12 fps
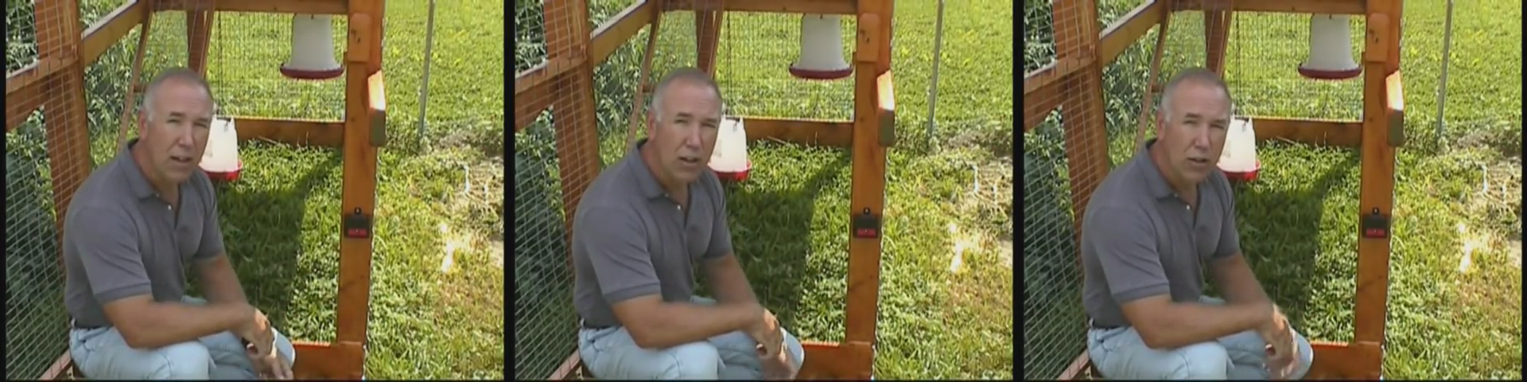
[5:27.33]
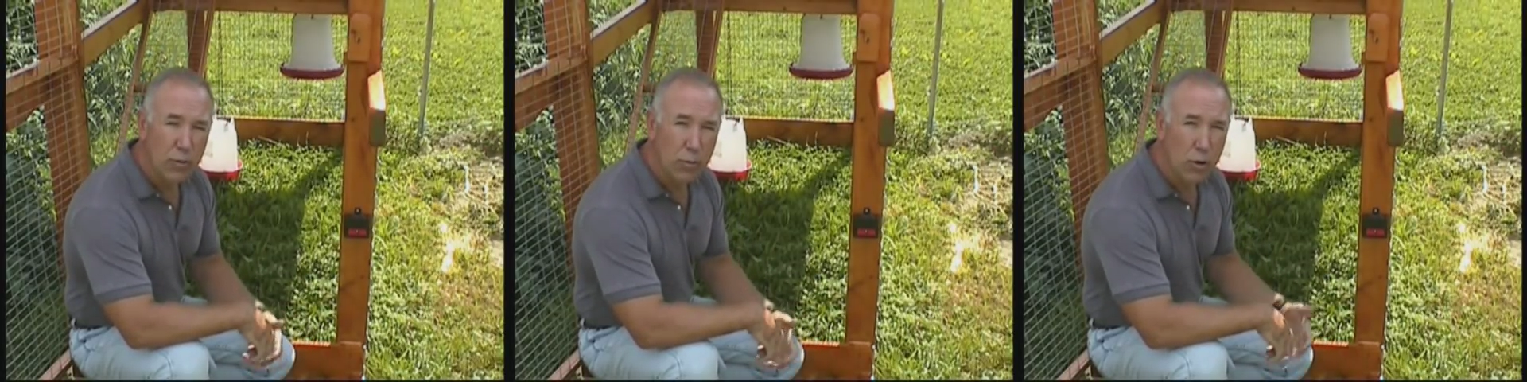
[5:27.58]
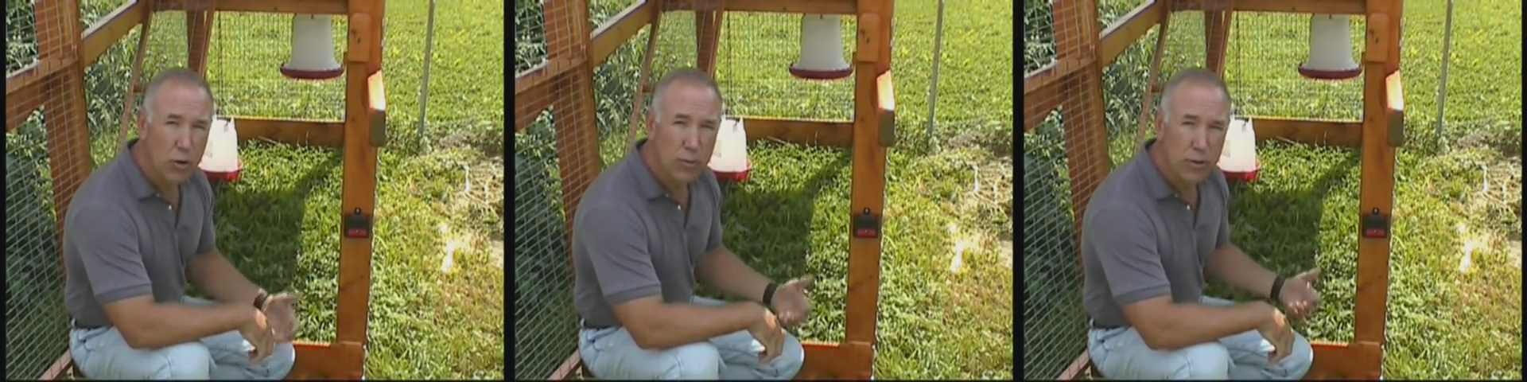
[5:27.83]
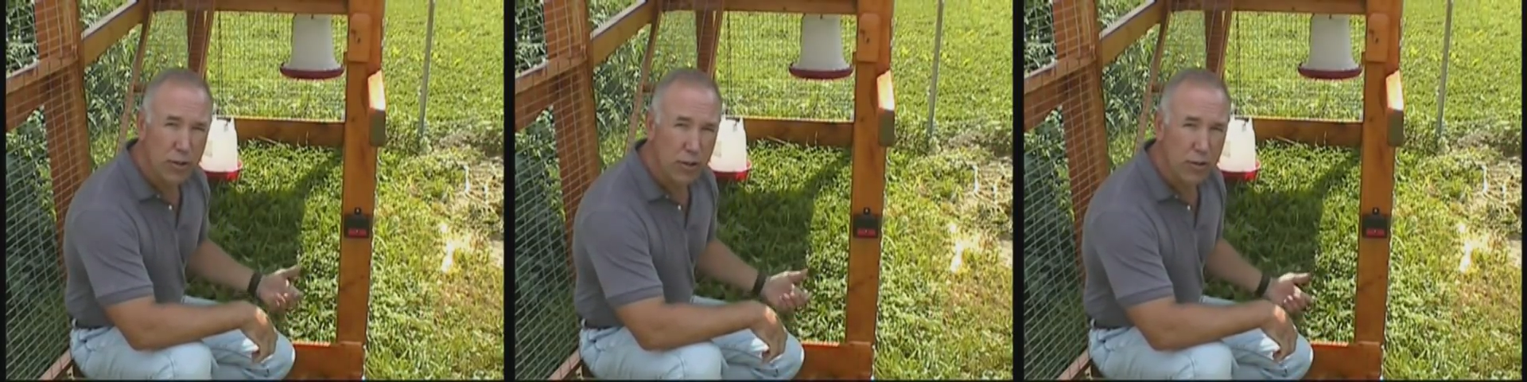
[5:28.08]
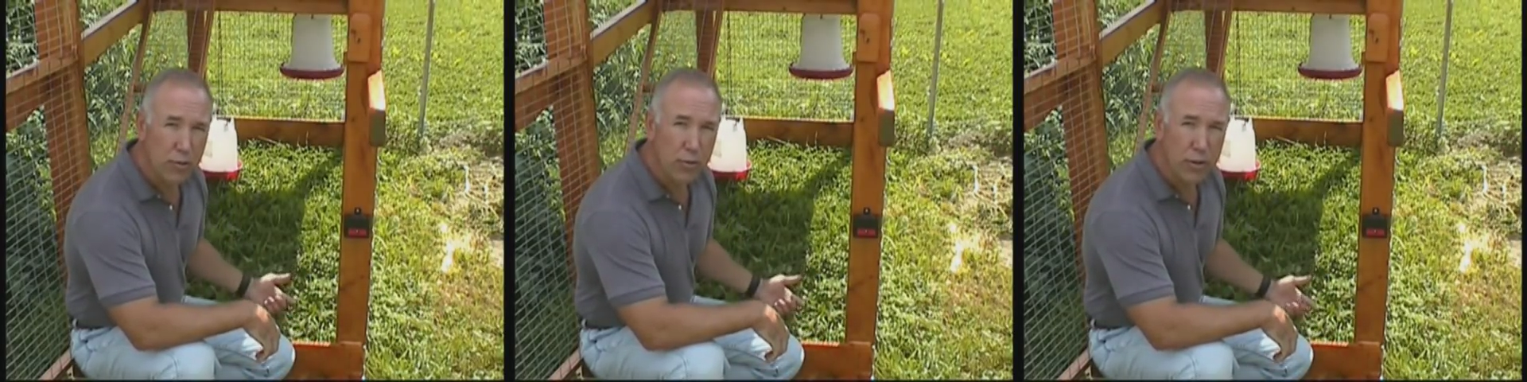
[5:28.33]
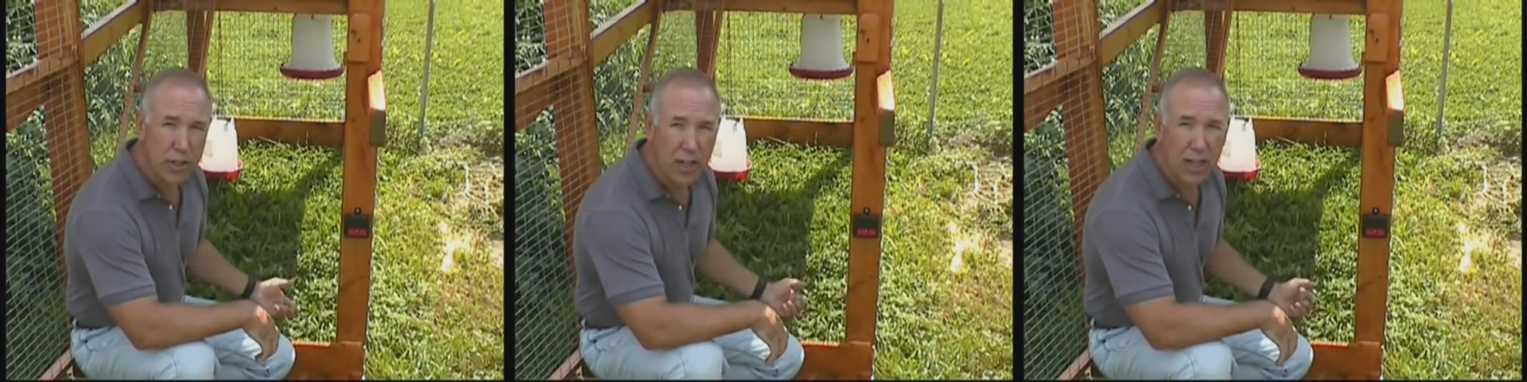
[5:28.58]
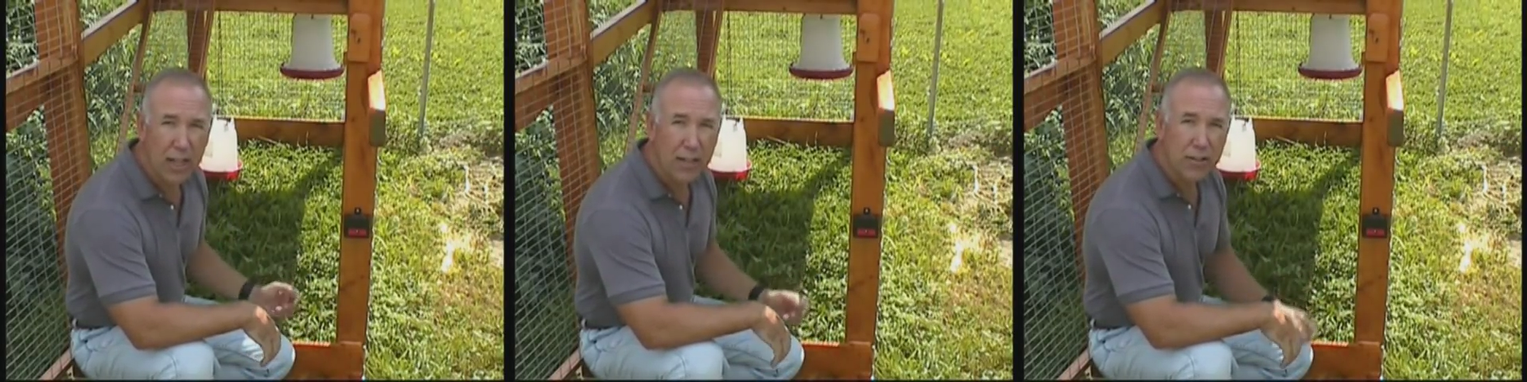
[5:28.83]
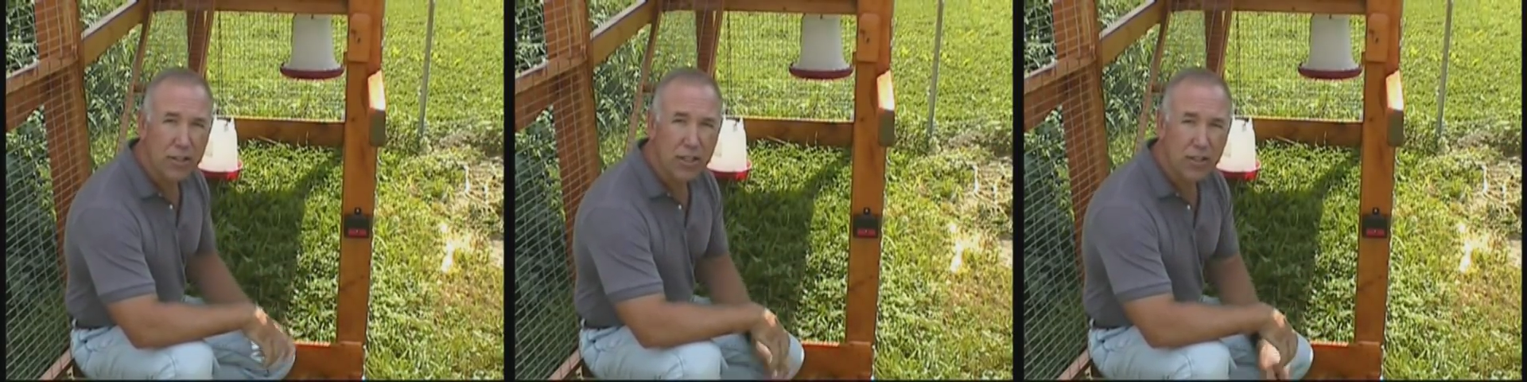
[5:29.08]
The portable coop will not allow the
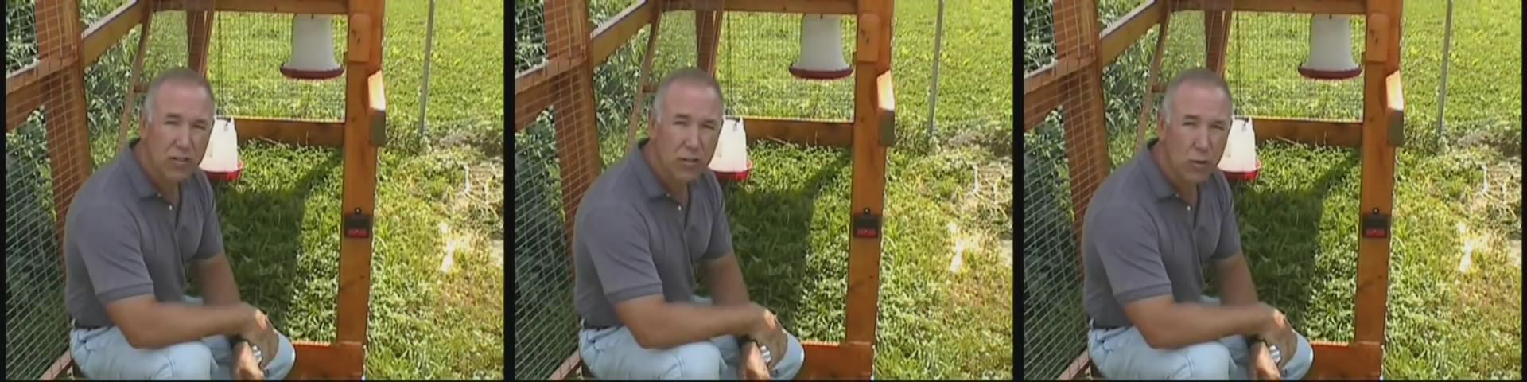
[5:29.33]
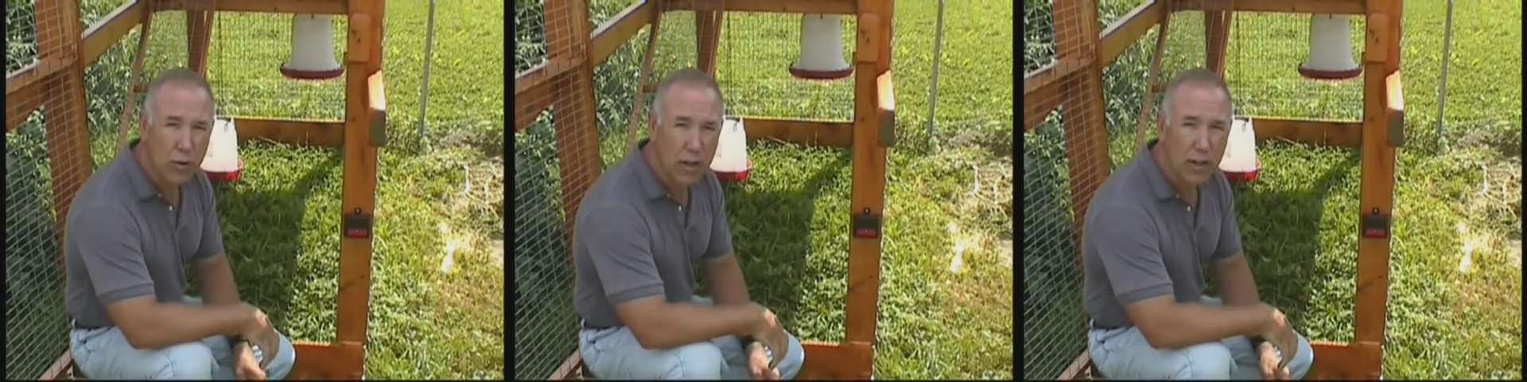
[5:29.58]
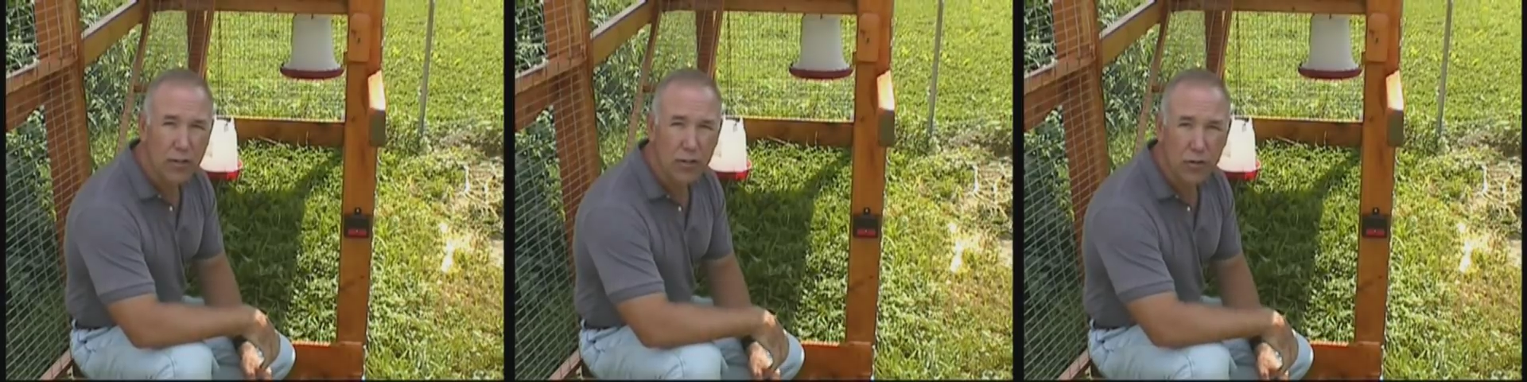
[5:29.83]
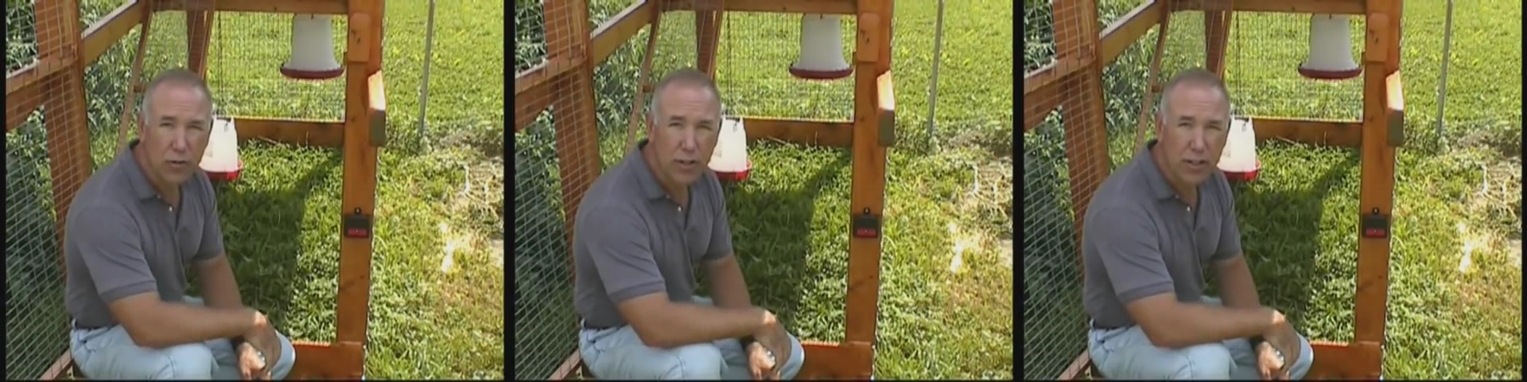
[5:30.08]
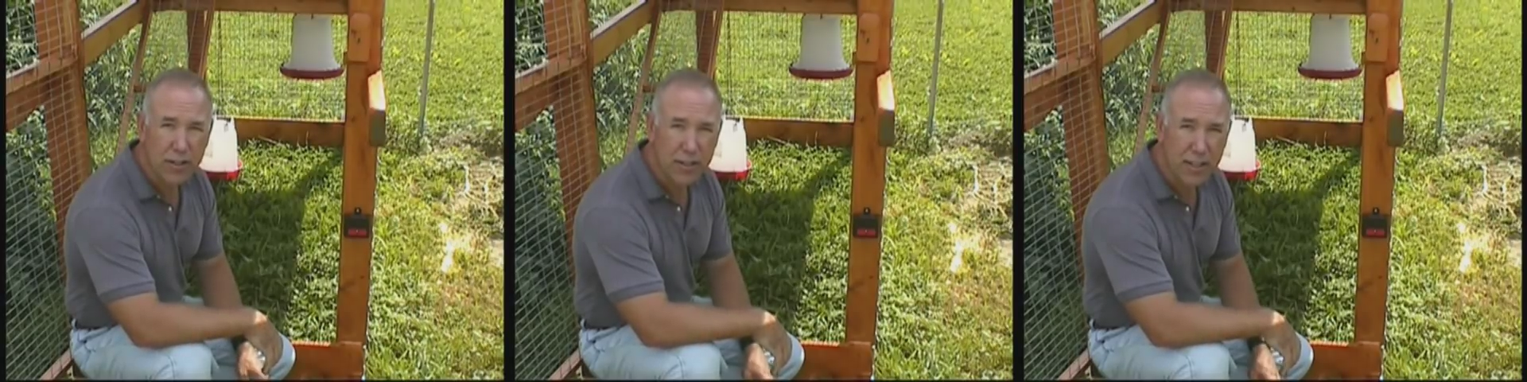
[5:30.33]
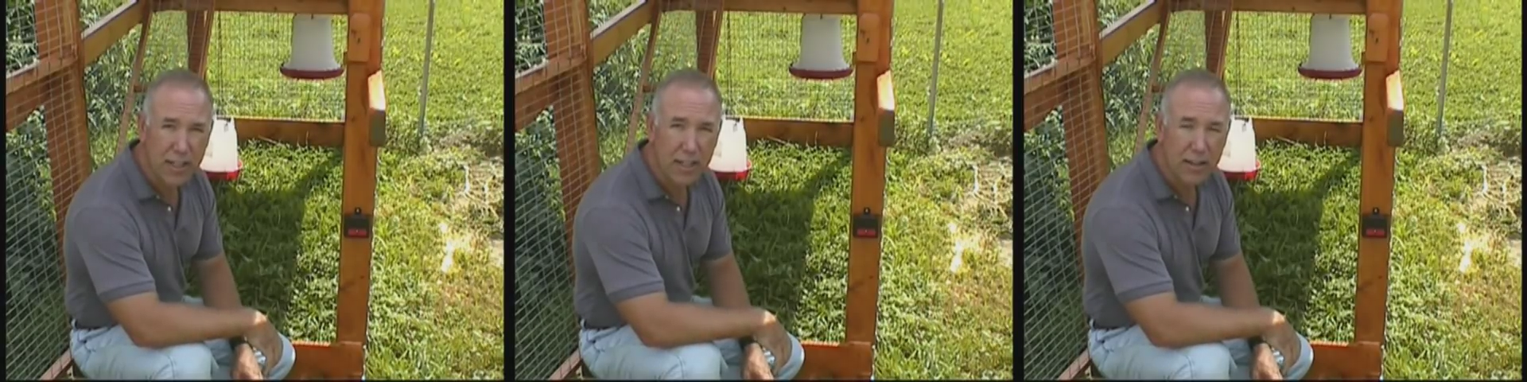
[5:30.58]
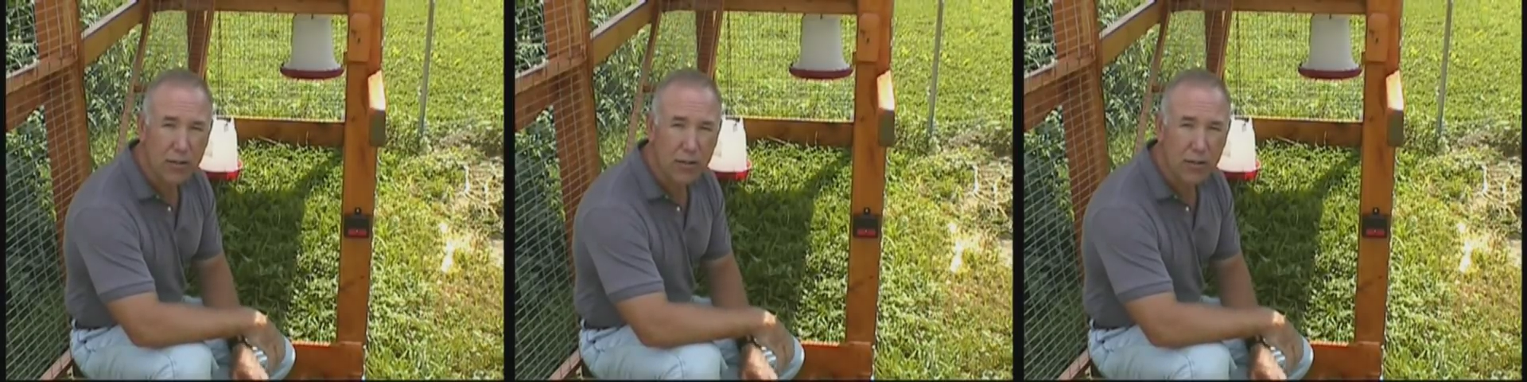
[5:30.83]
chickens to wear out the soil underneath